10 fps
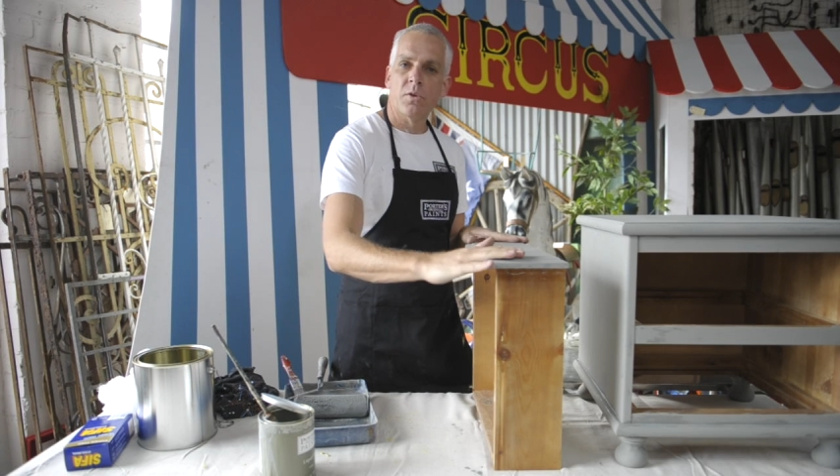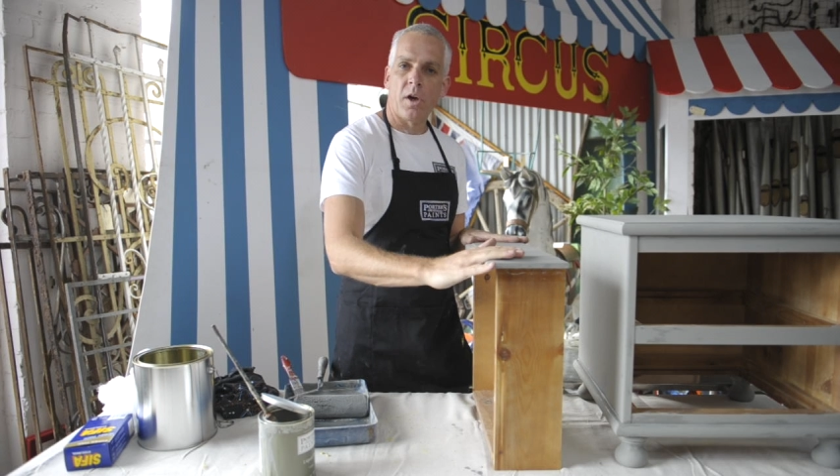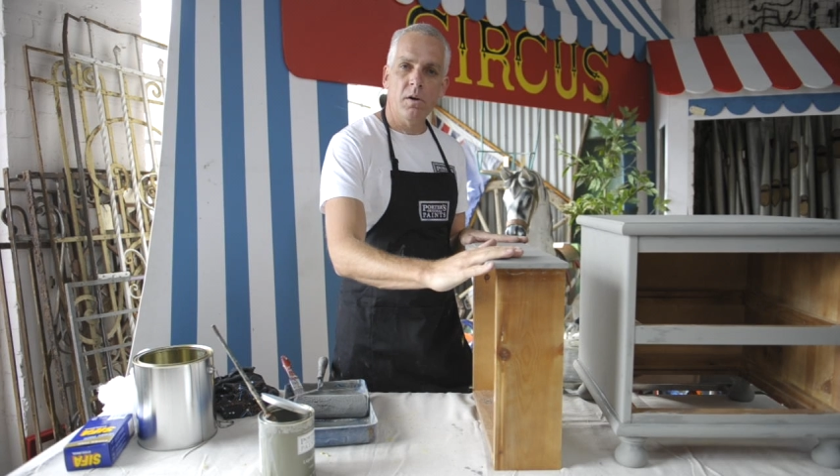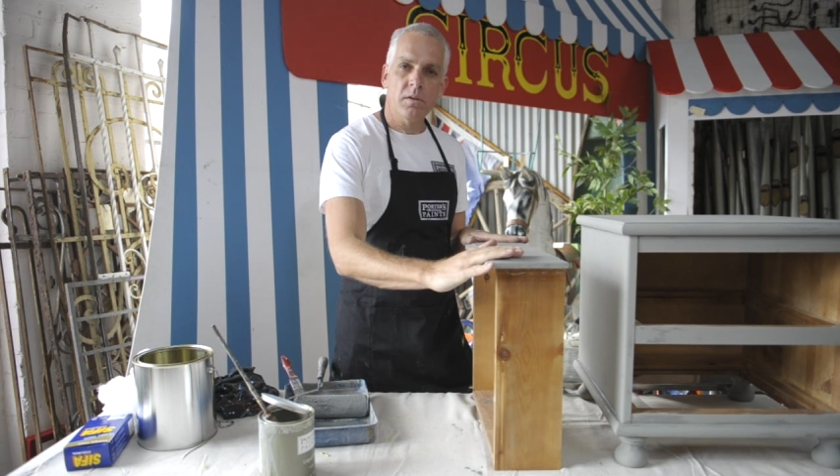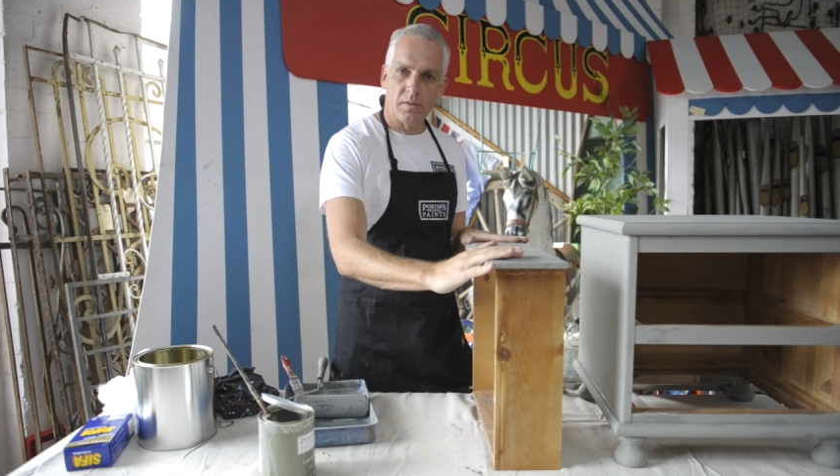
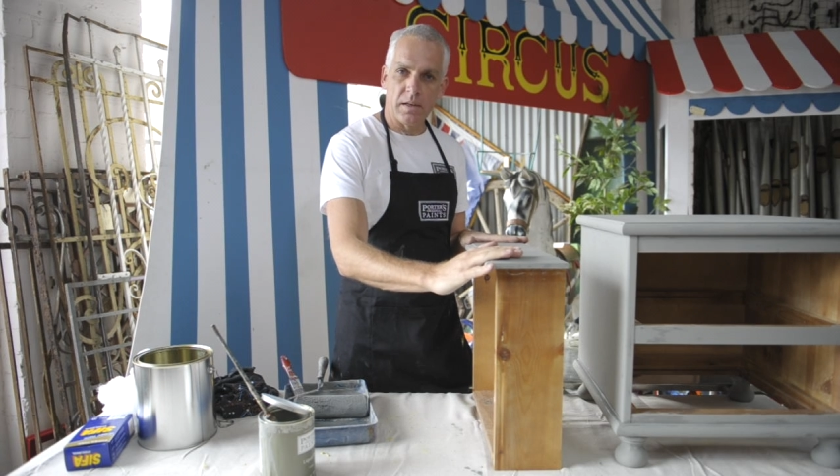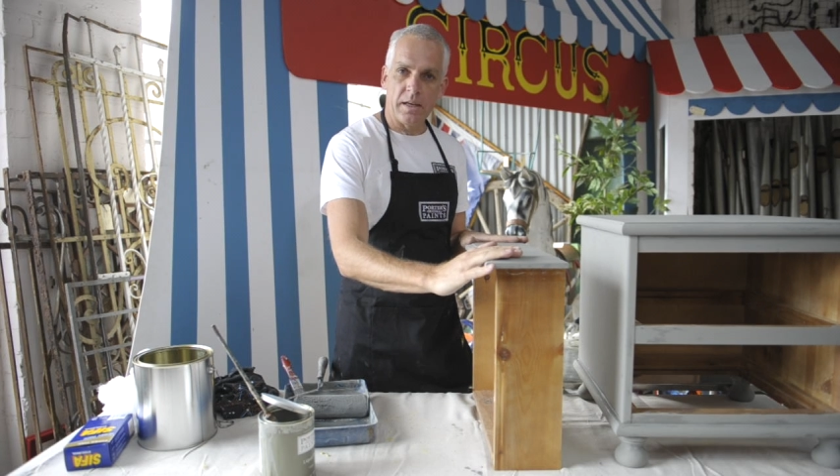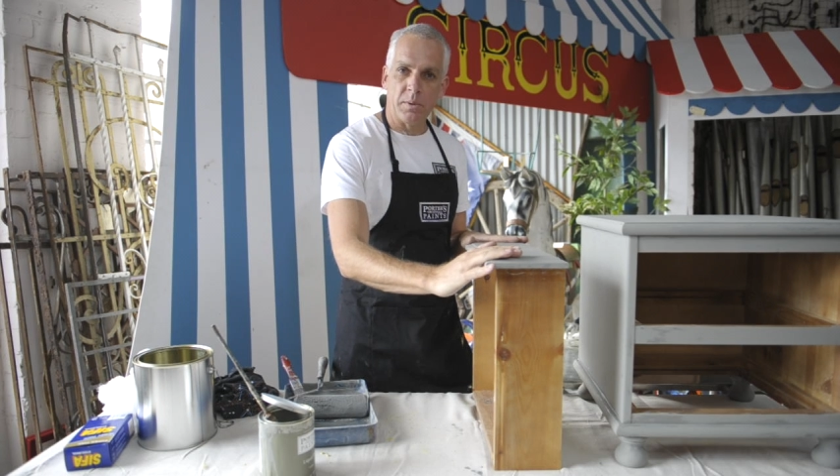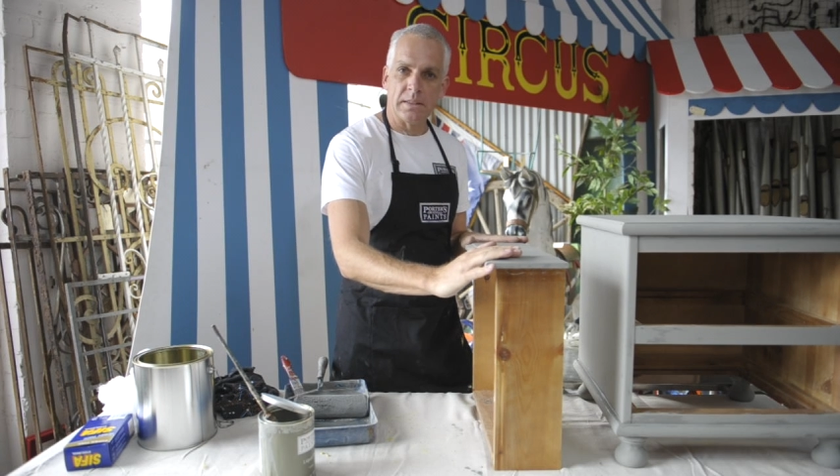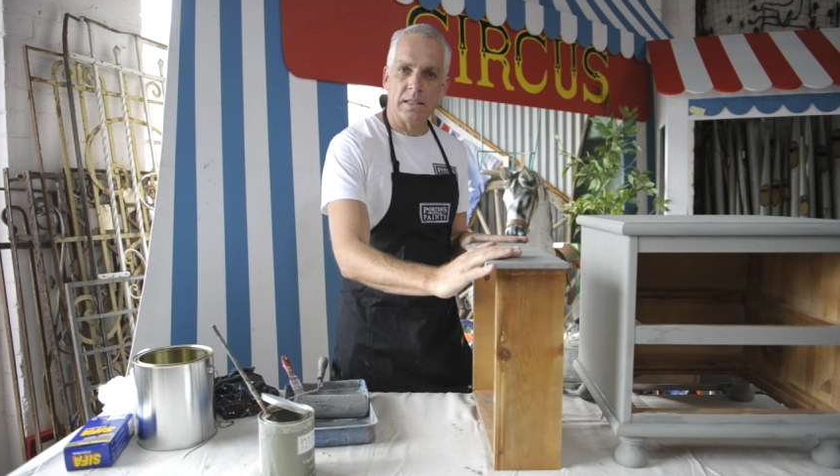coat of the
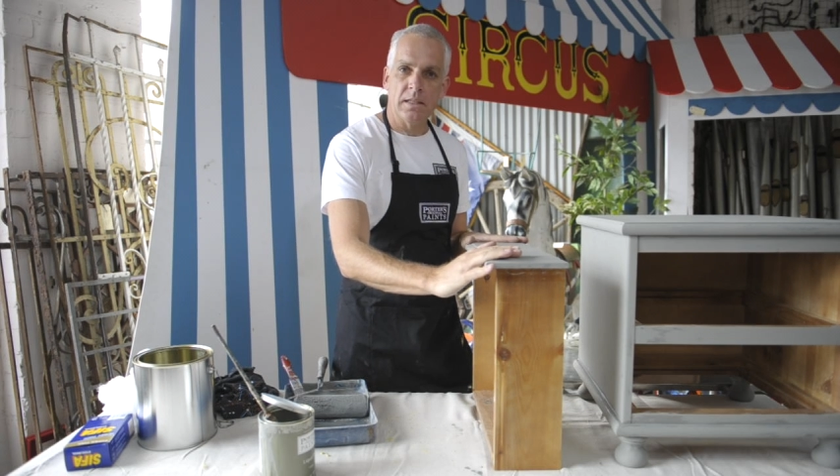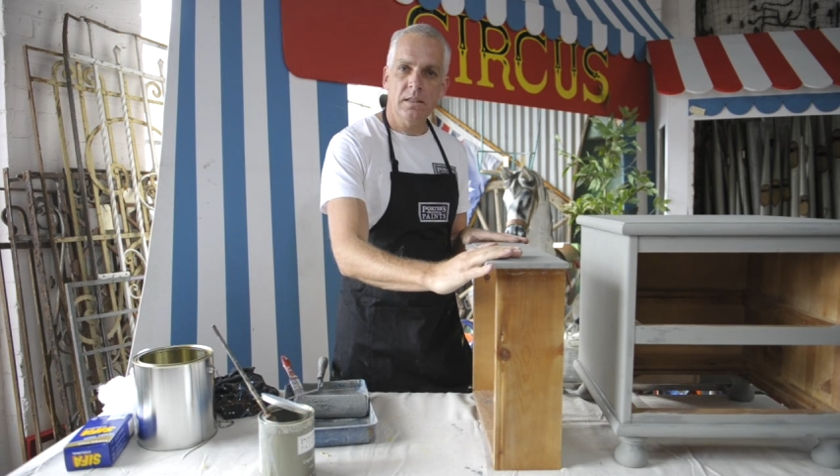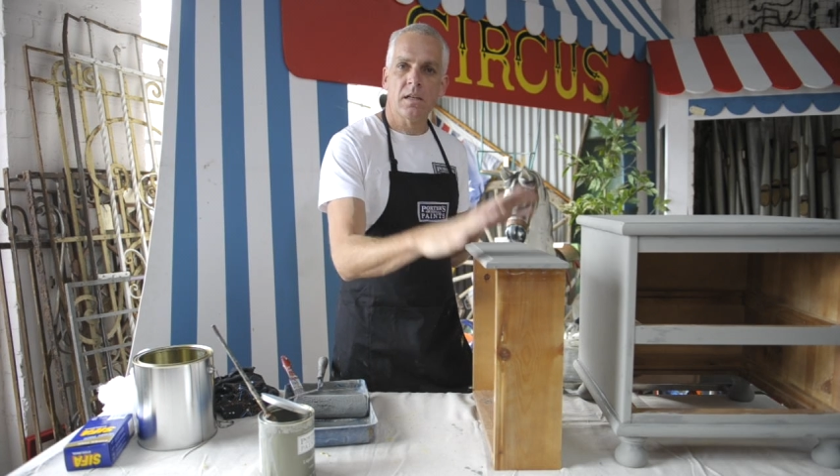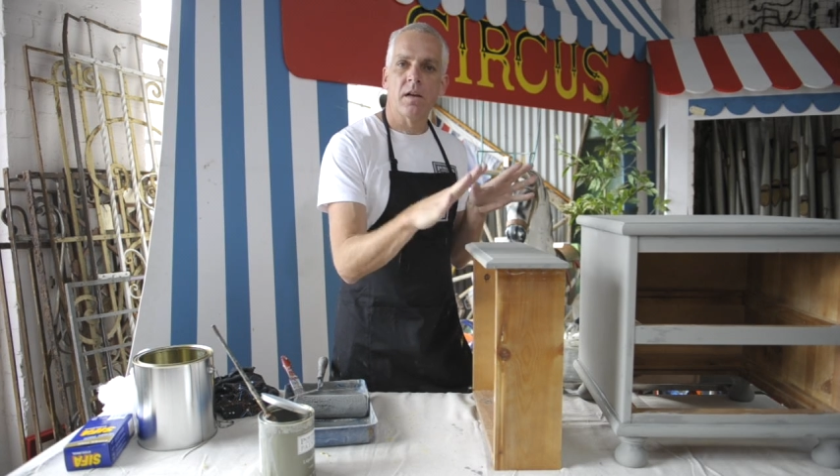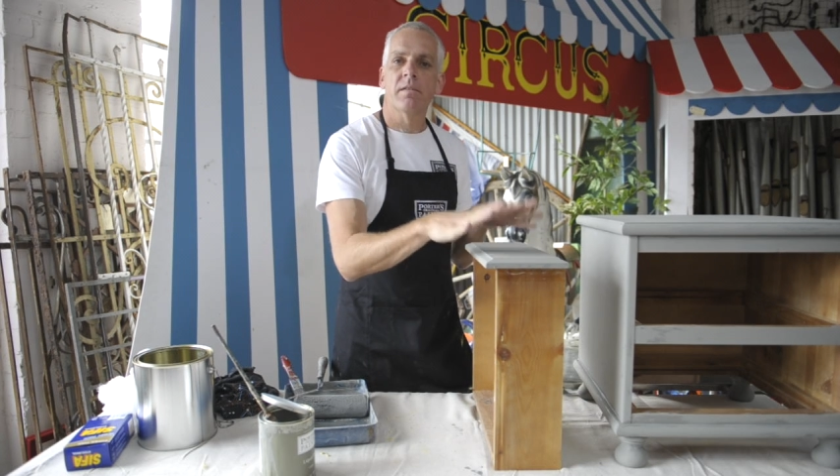liquid tin
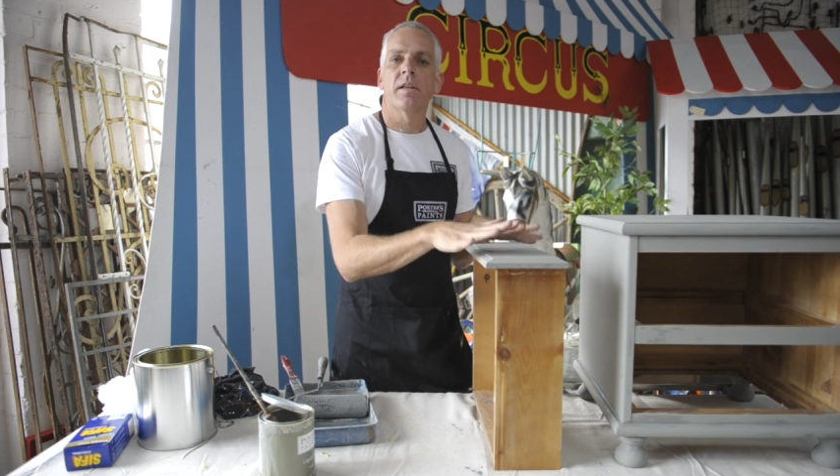and I've